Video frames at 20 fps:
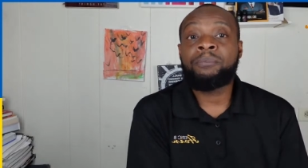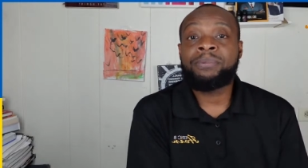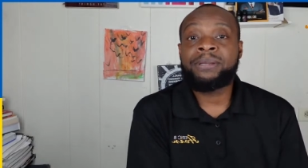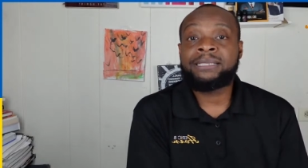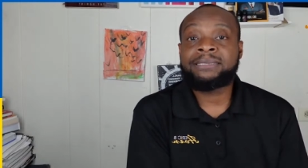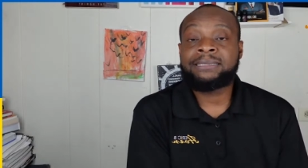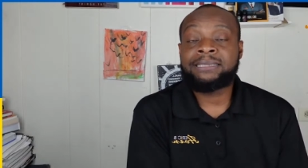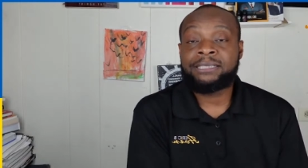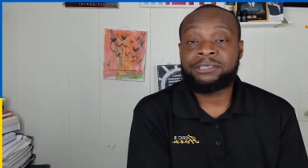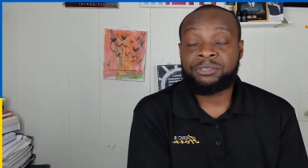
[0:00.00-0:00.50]
your
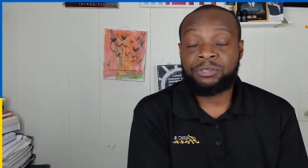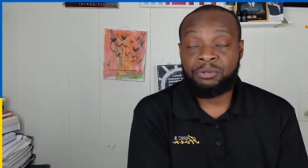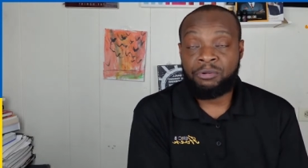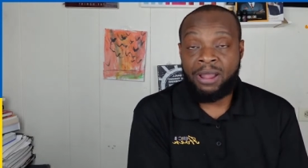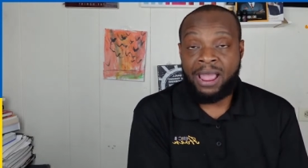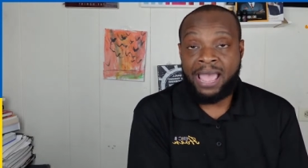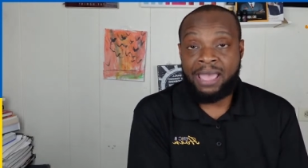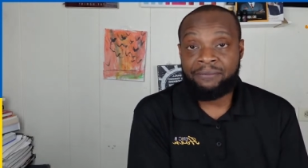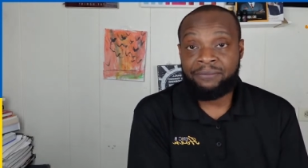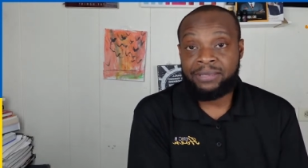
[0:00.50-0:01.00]
business
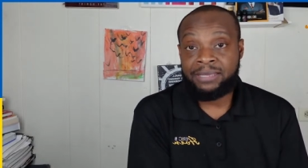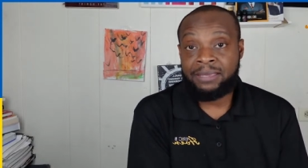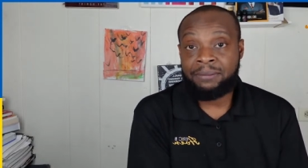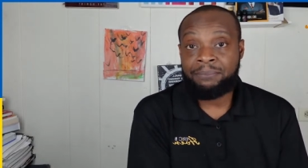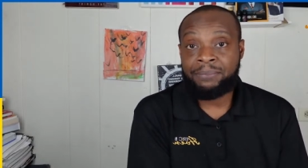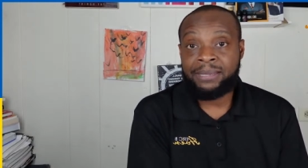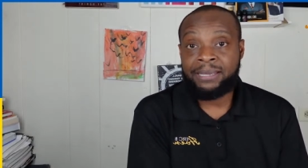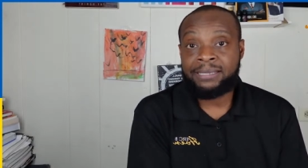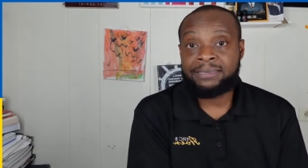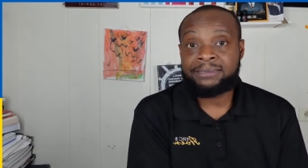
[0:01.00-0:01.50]
thriving
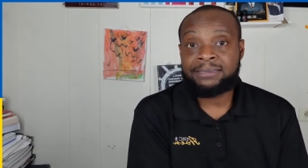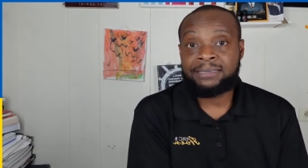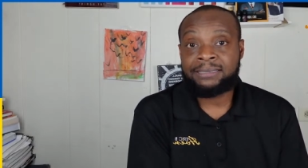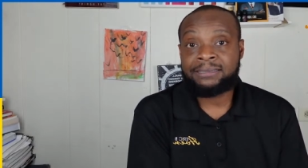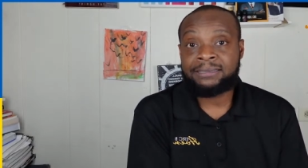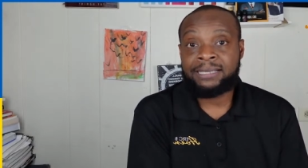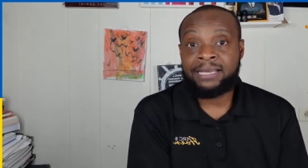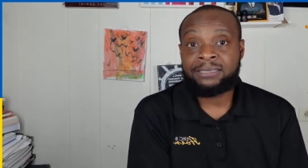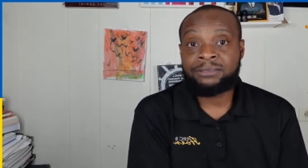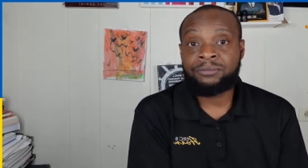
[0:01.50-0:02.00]
and being
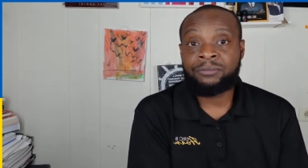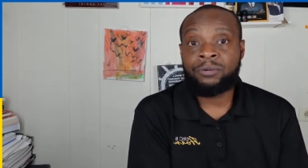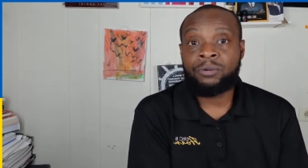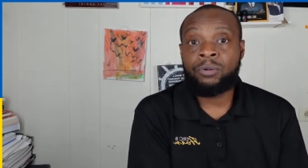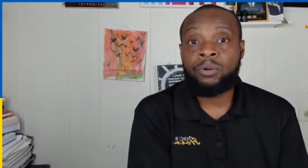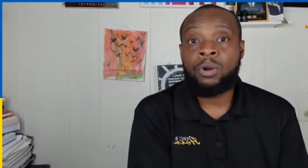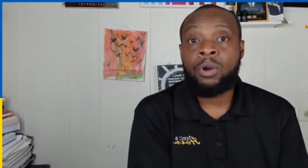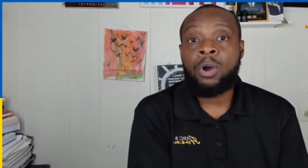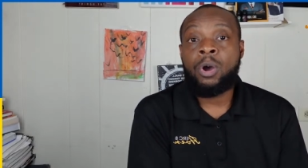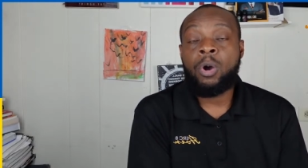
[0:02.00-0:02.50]

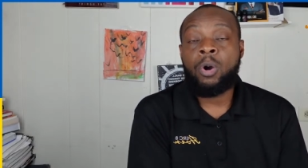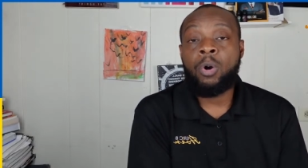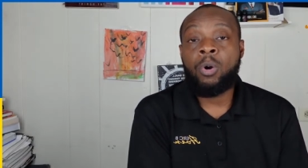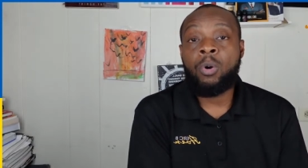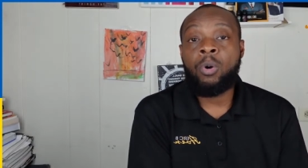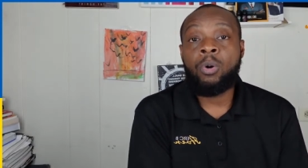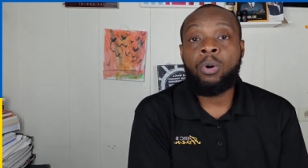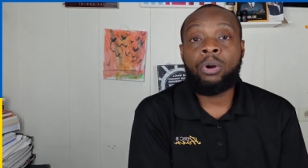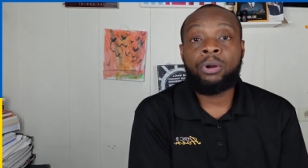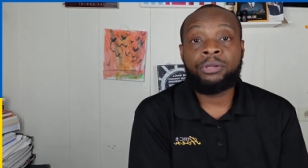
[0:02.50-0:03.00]
successful,
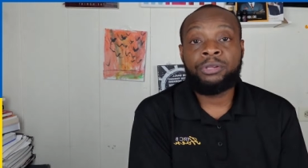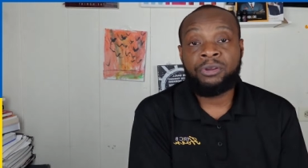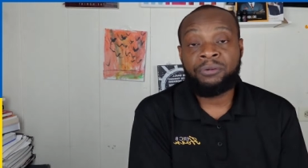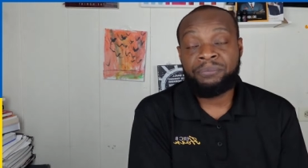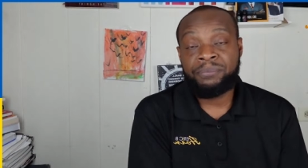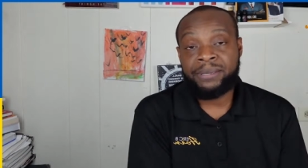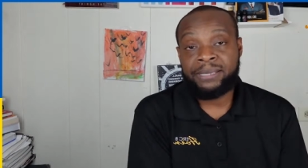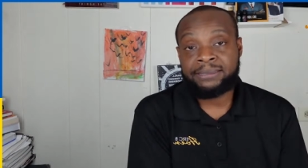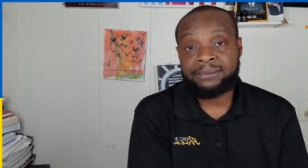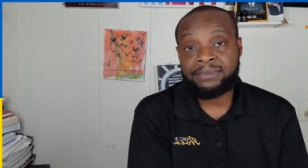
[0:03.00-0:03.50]
or
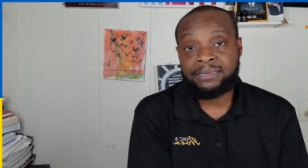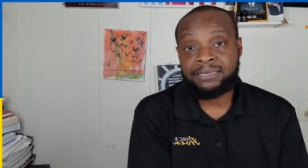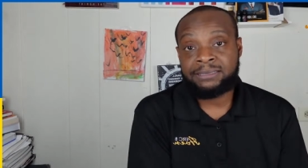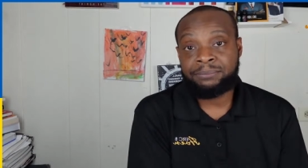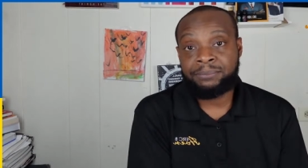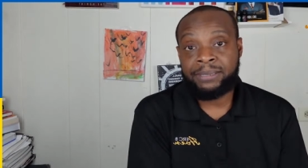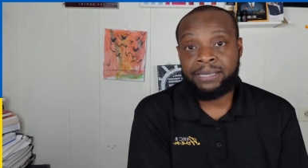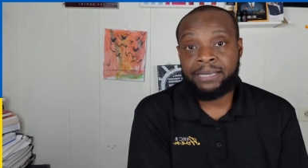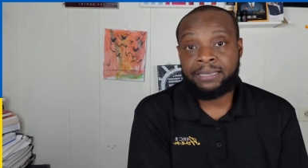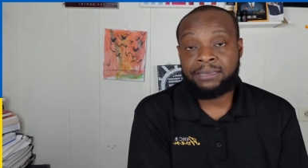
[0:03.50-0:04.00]
your
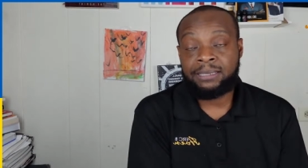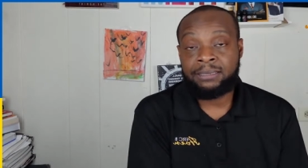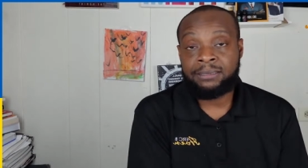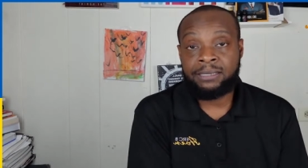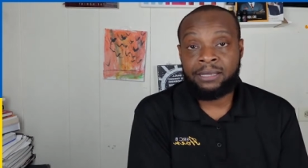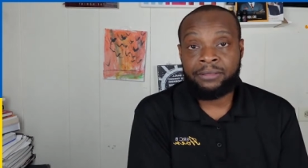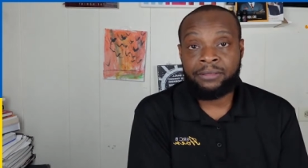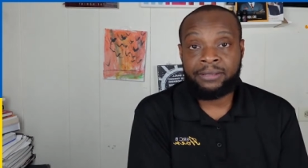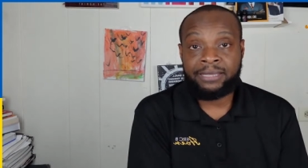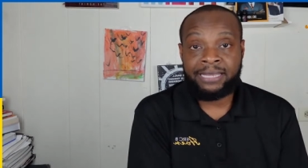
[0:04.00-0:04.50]
business being
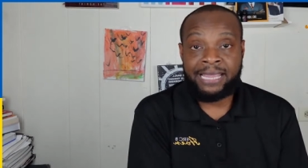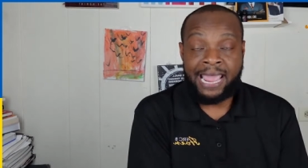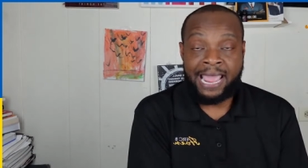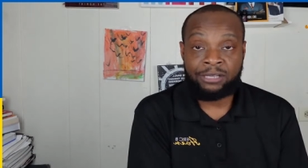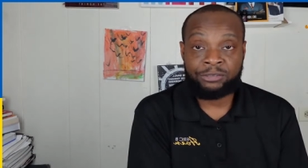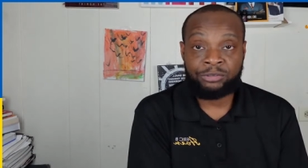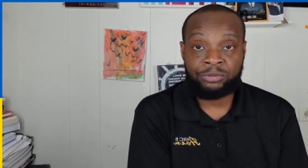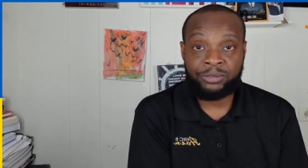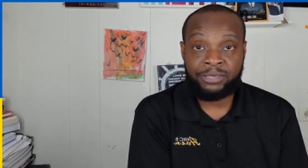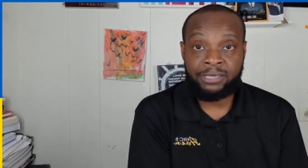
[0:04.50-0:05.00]
another
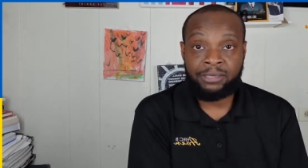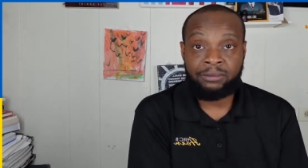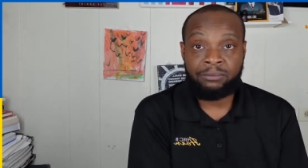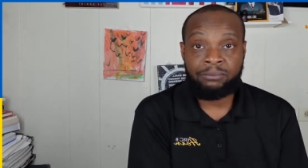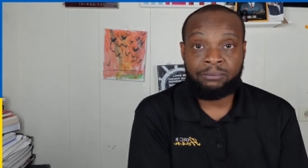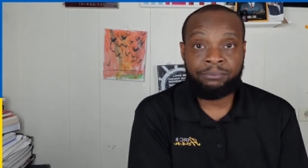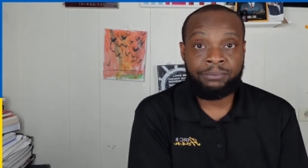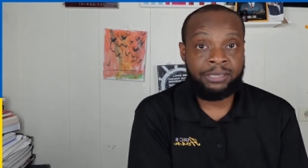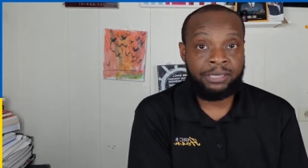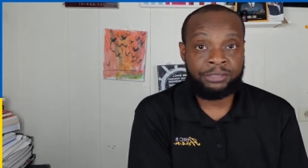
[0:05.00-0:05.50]

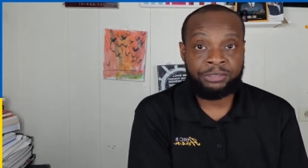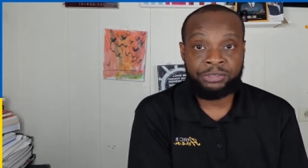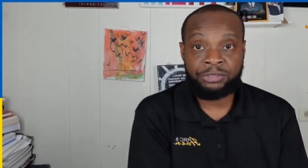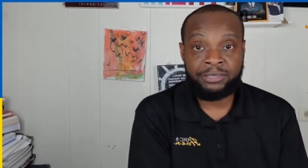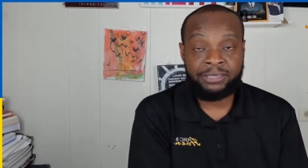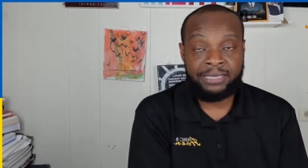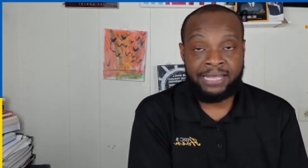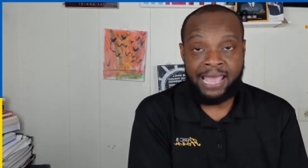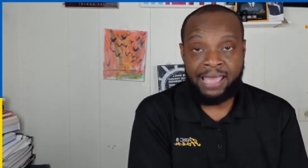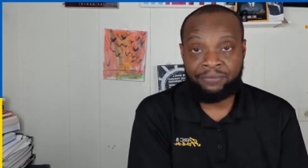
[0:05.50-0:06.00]
casualty
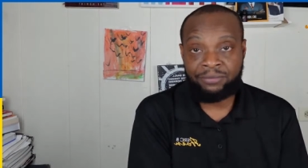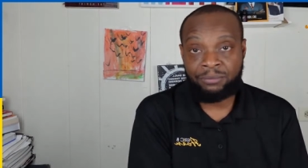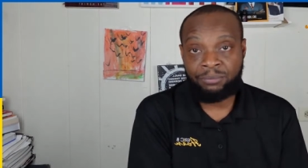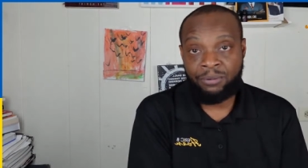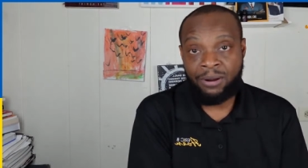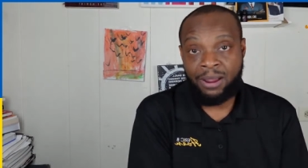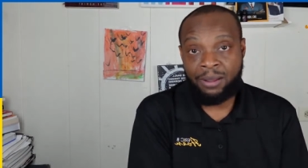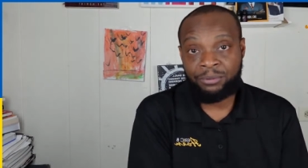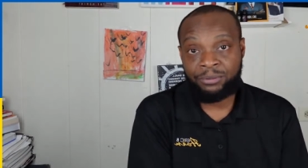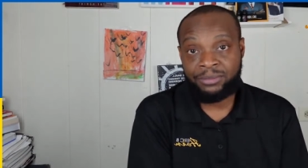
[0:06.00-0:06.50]
because you didn't have
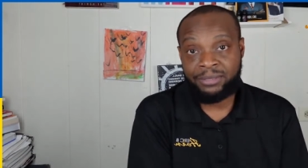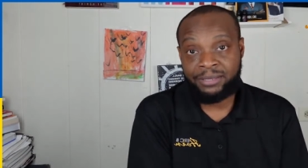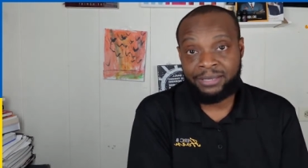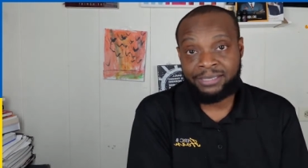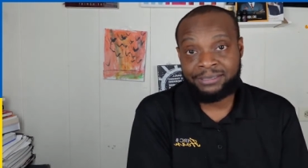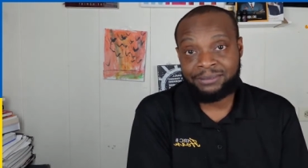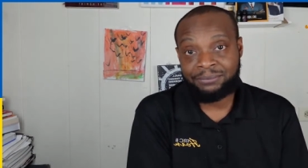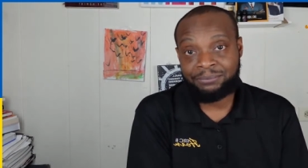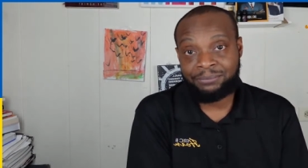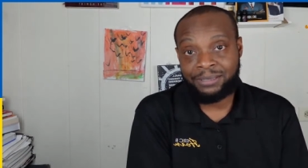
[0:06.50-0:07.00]
the proper
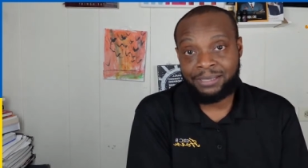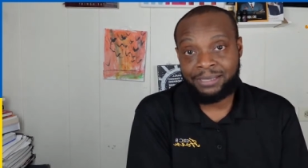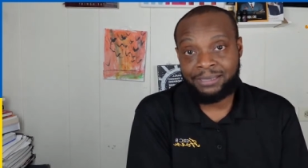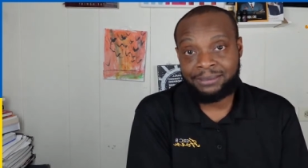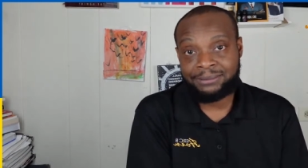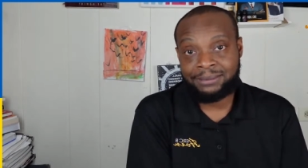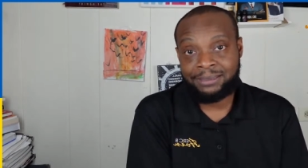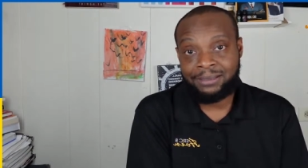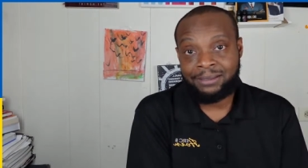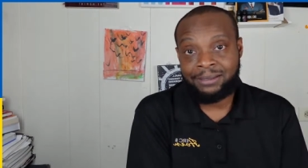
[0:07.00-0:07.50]
things in
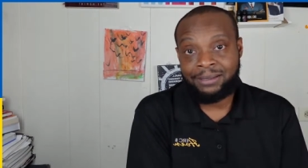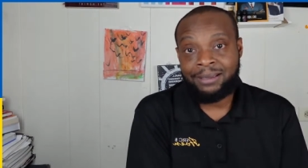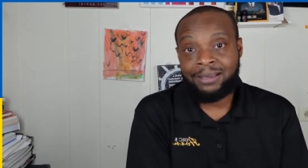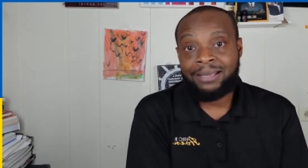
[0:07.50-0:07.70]
place.